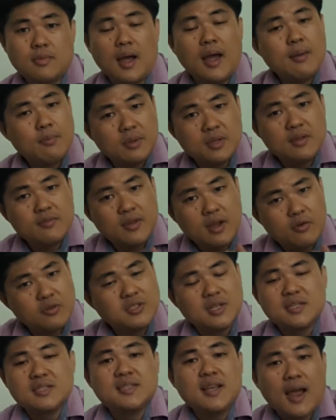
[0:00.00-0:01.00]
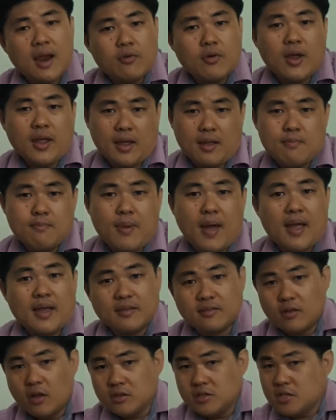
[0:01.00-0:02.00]
I believe there is a direct impact.
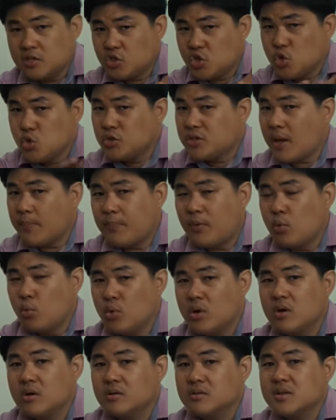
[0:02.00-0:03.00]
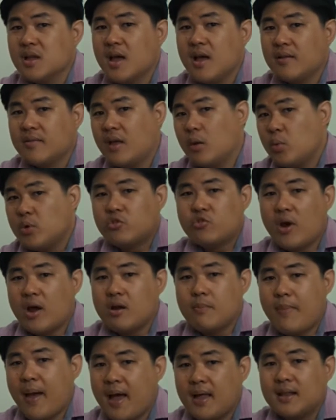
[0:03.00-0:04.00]
It's not just two separate worlds that we
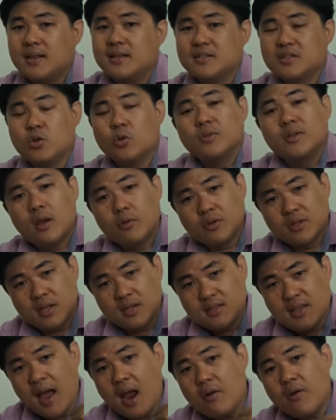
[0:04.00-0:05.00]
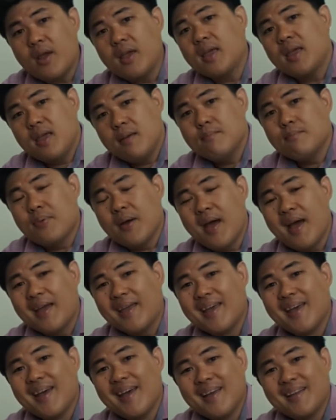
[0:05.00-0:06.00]
try to balance. No, there is a direct
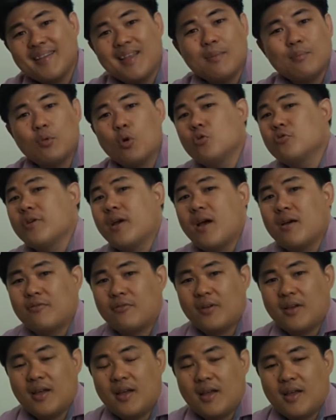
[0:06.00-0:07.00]
impact that both have